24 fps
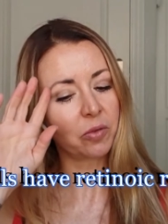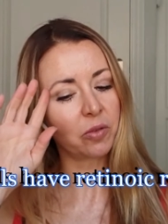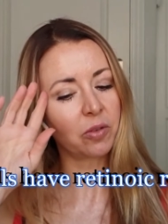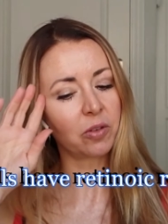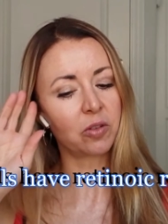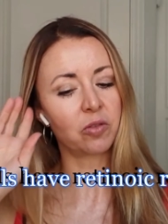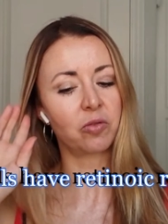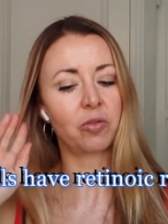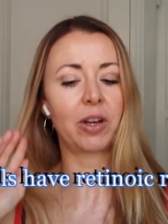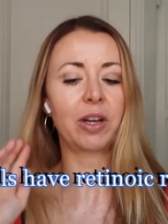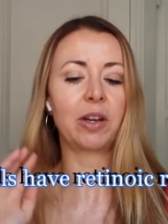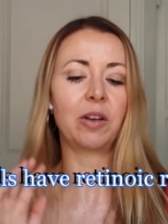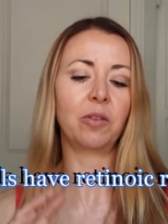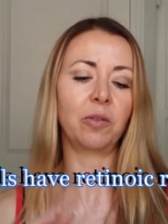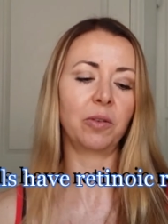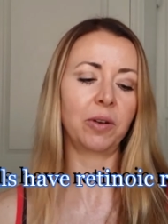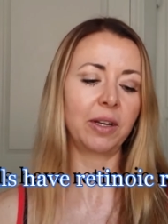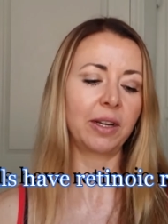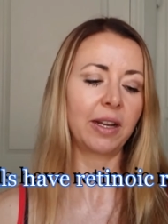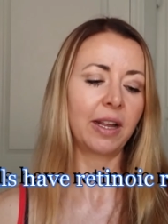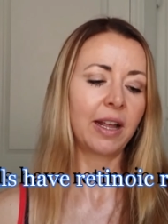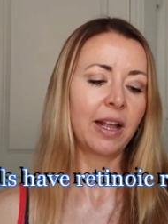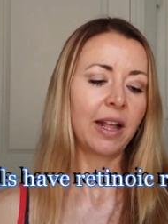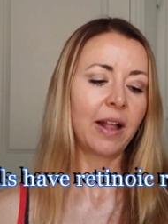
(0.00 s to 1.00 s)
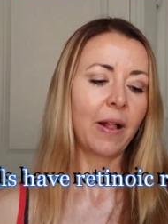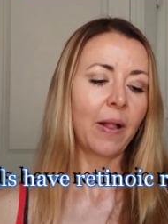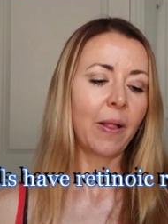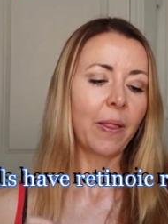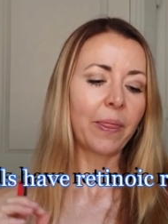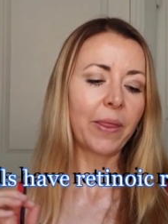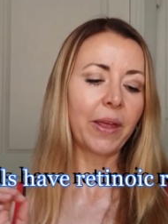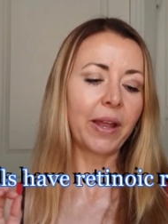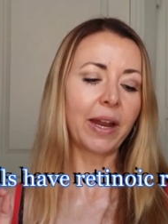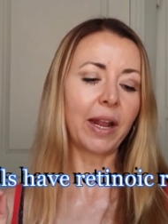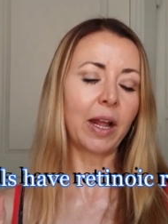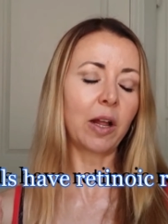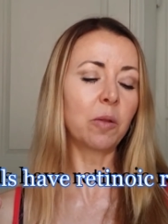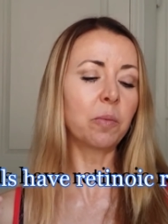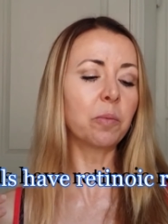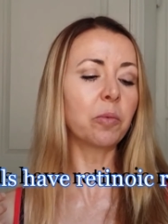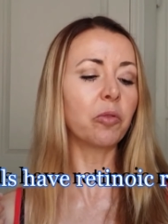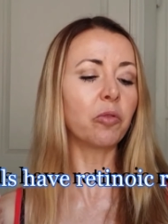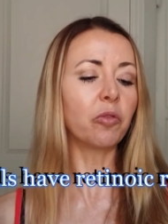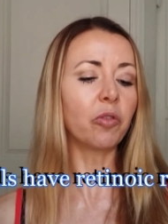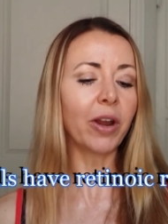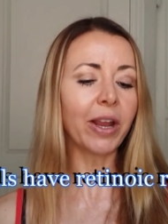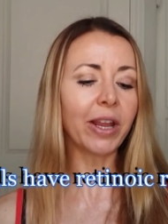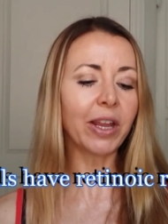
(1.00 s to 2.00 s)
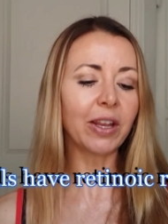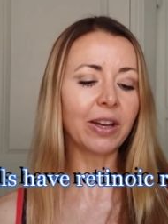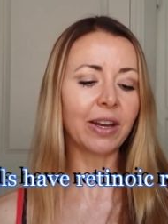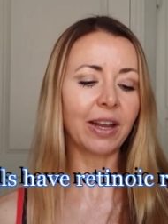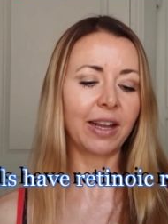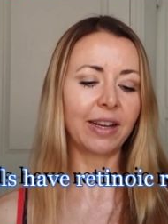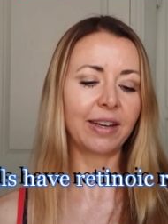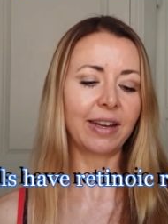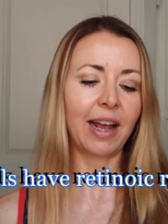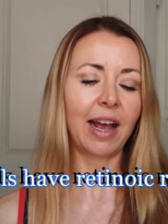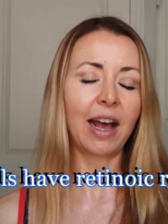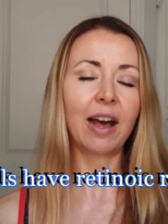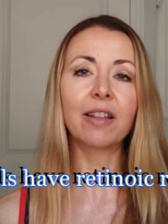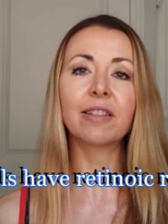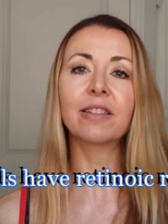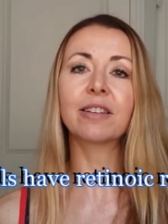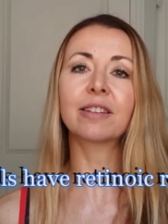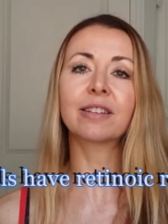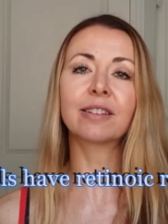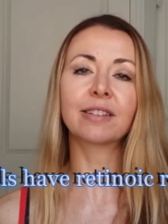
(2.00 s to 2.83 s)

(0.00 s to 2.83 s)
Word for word: for this retinoid that help regulate how the